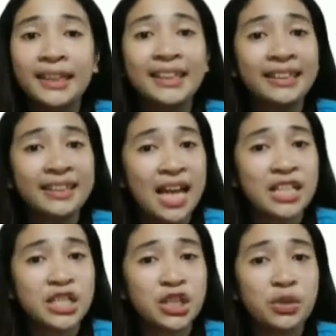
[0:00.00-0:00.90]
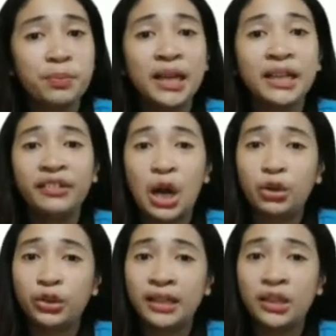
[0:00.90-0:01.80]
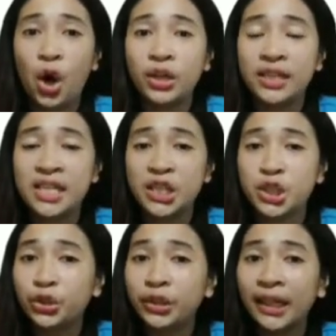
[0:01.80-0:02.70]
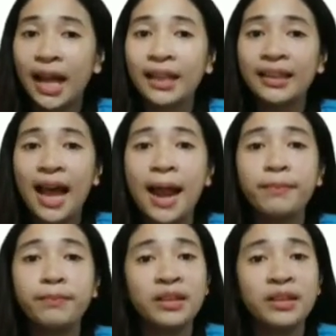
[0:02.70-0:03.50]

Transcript: It tends to be grounded on historical and